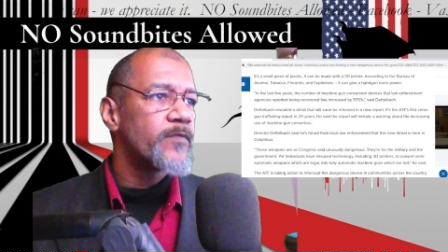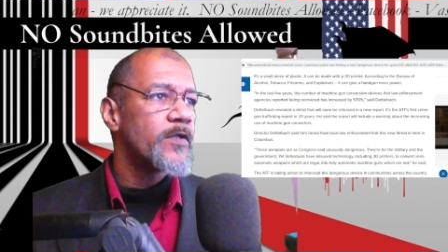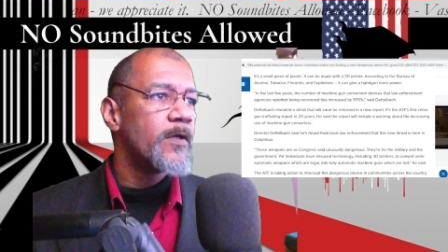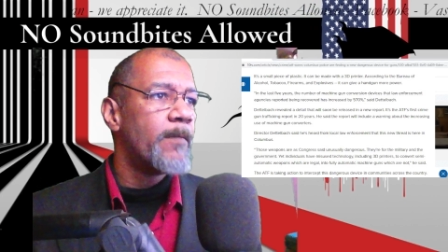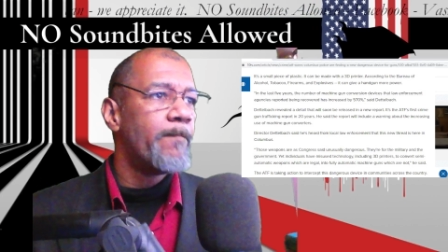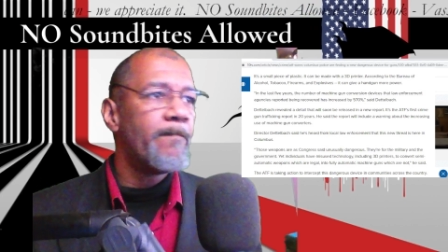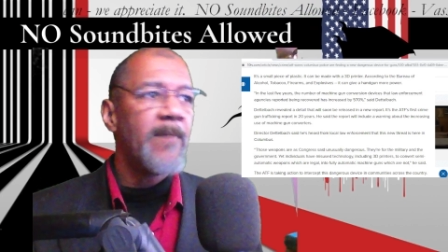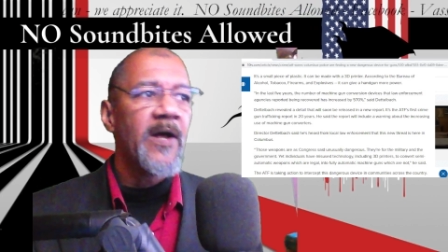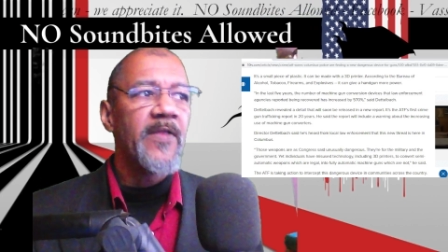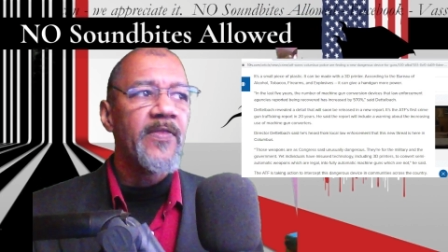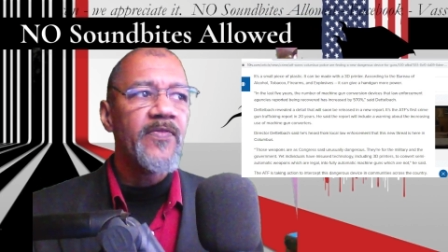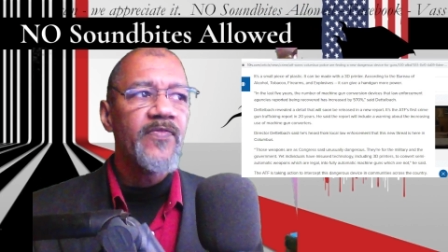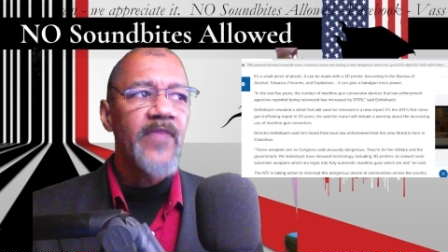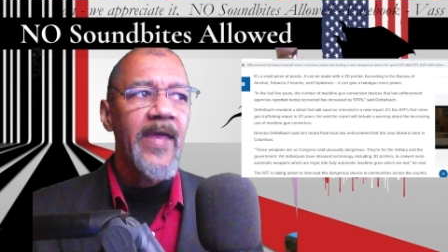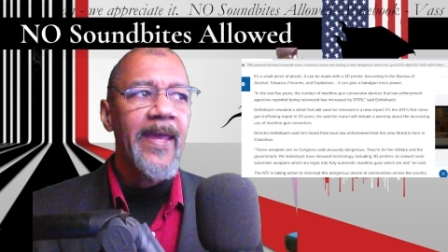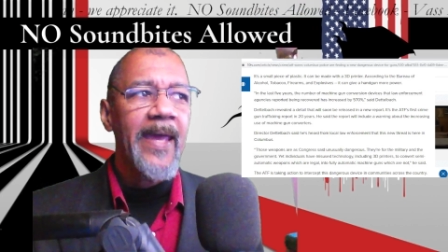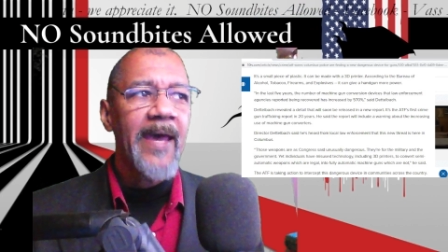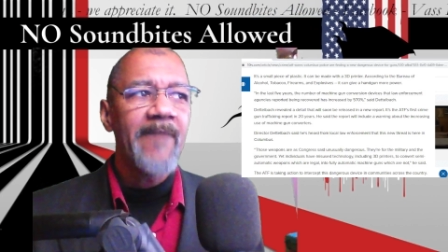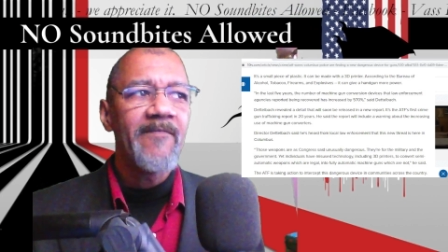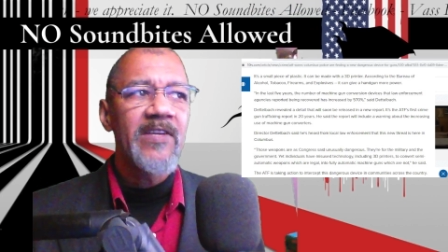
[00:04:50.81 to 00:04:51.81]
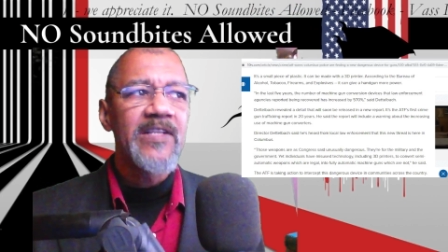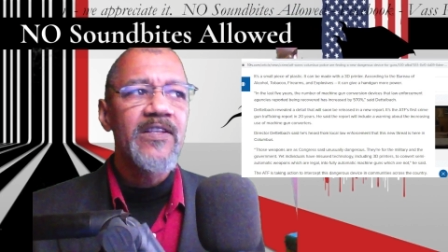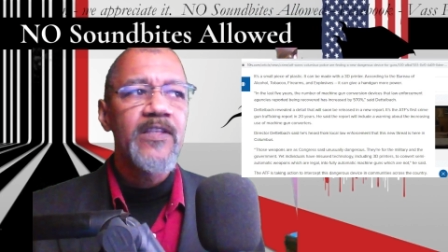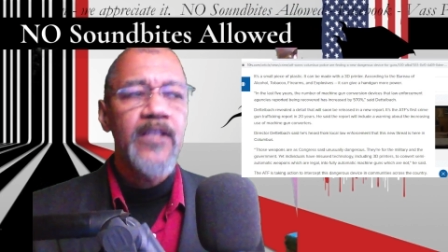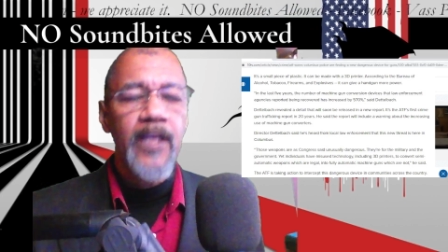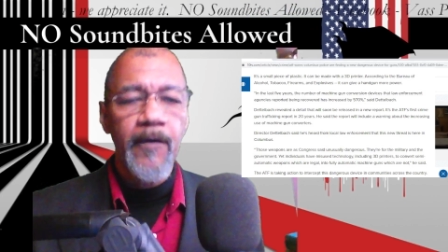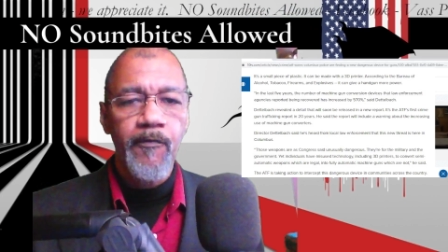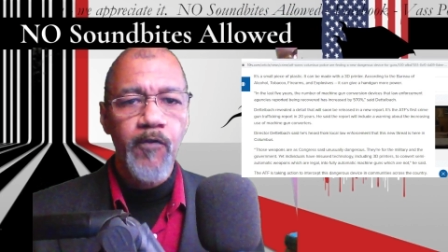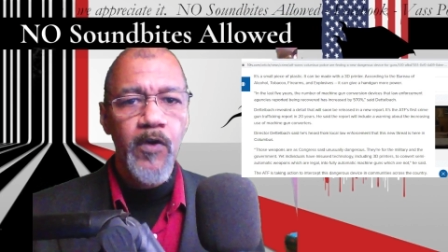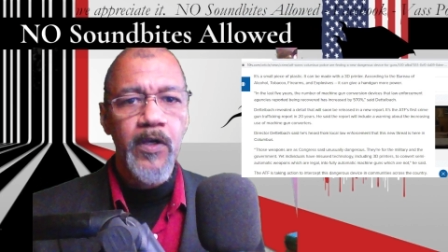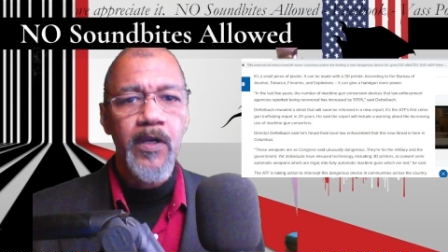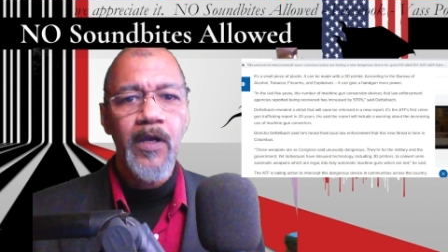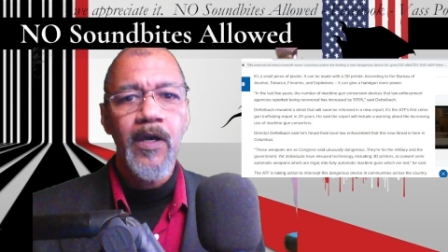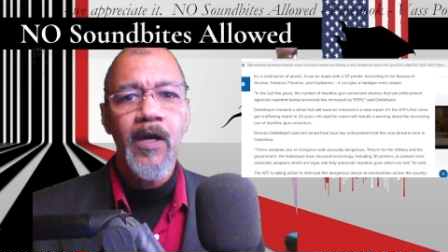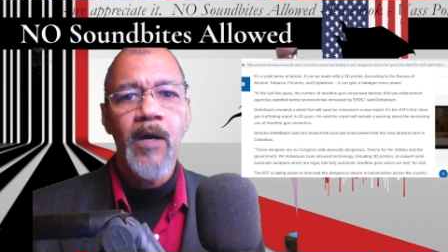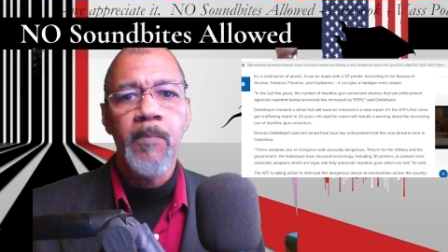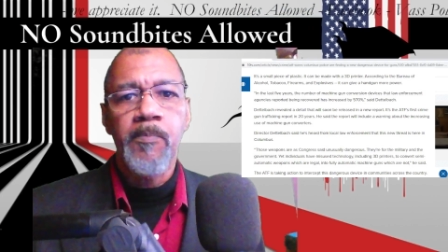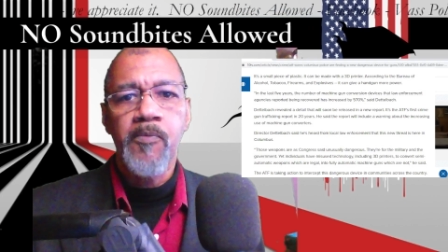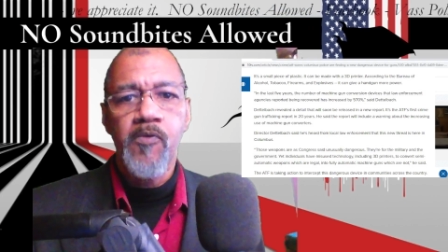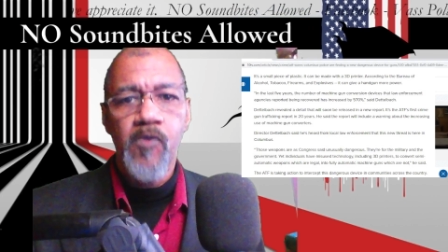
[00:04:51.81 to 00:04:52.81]
but they have a different
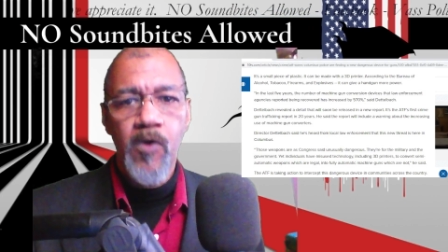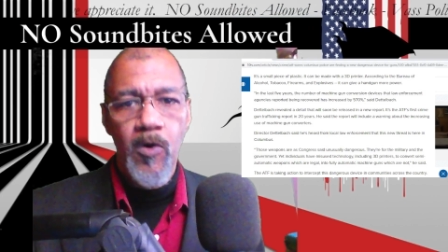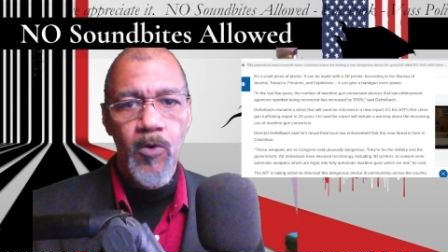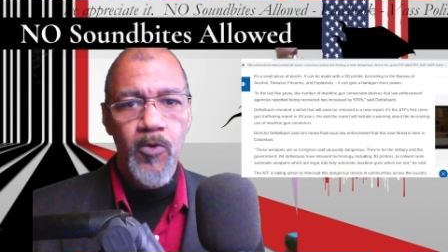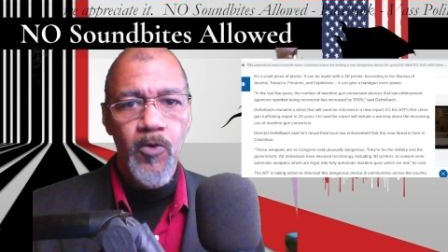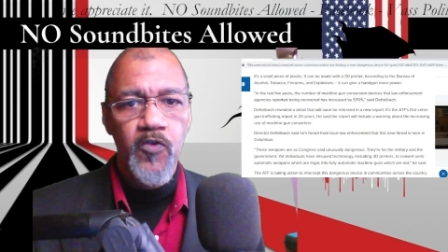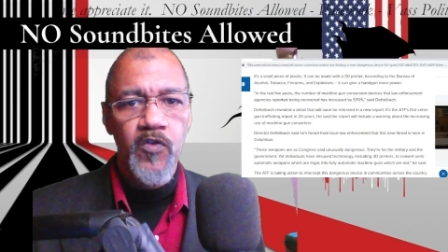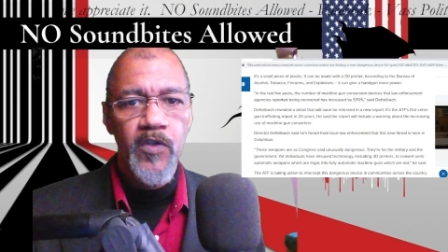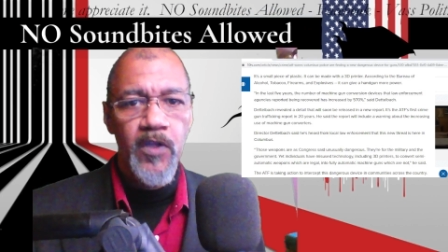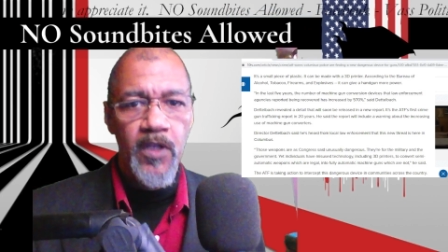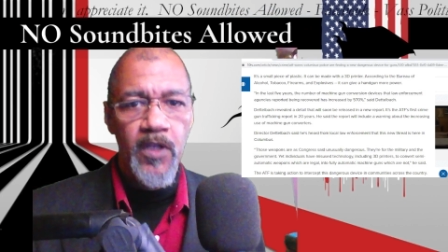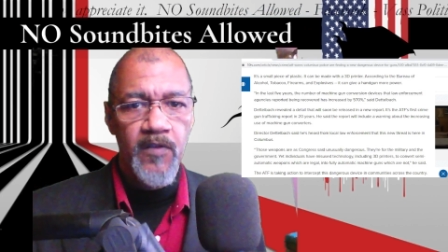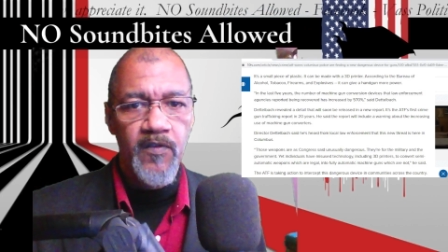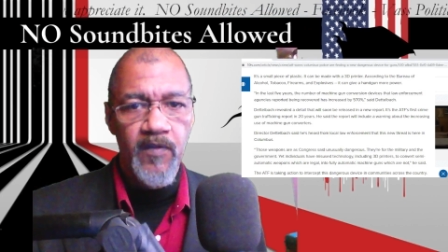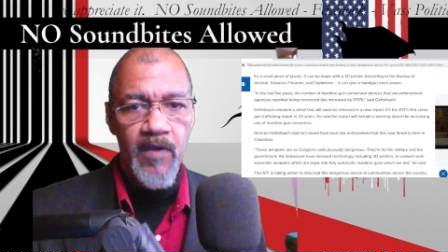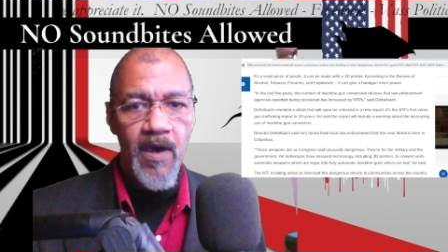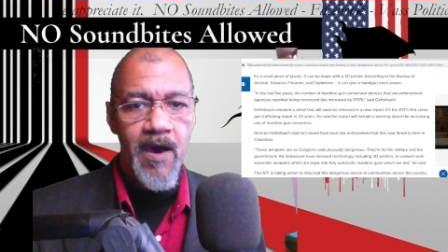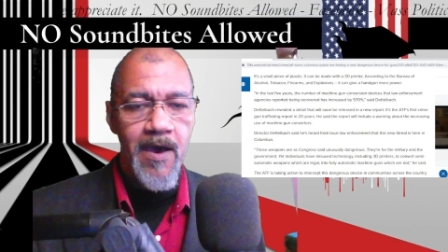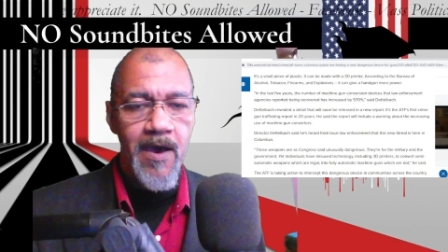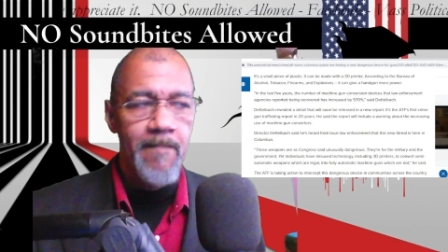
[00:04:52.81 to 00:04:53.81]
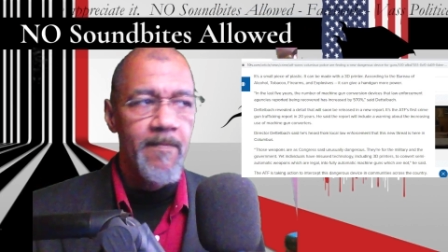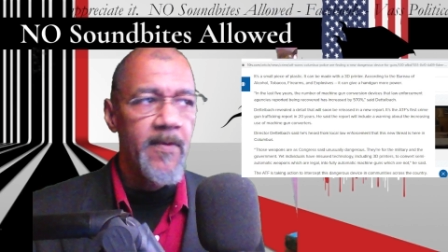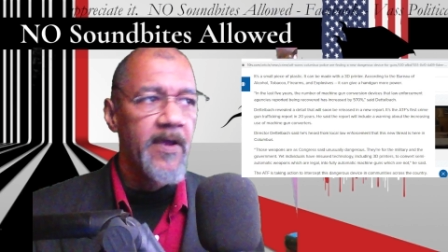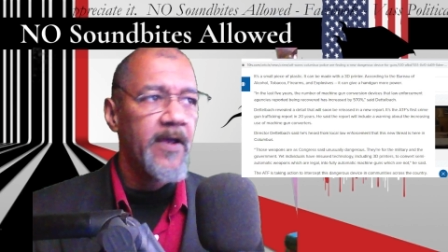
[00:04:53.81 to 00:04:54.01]
approach this time